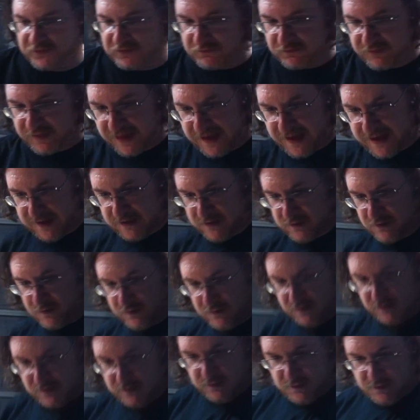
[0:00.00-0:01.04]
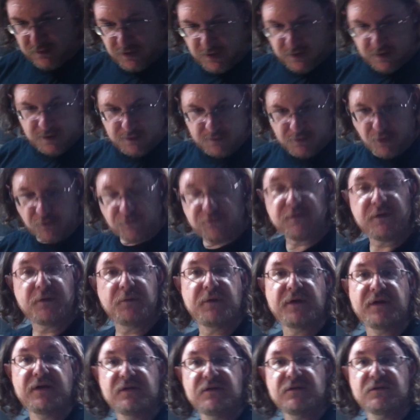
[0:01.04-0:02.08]
we do that, hopefully
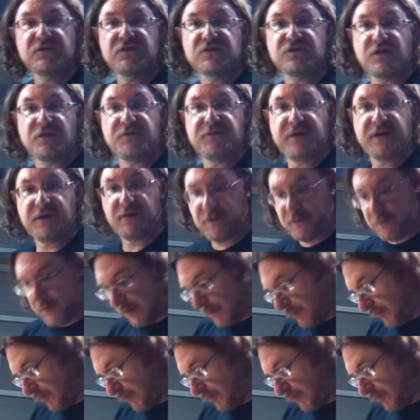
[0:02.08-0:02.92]
we can start videoing. We're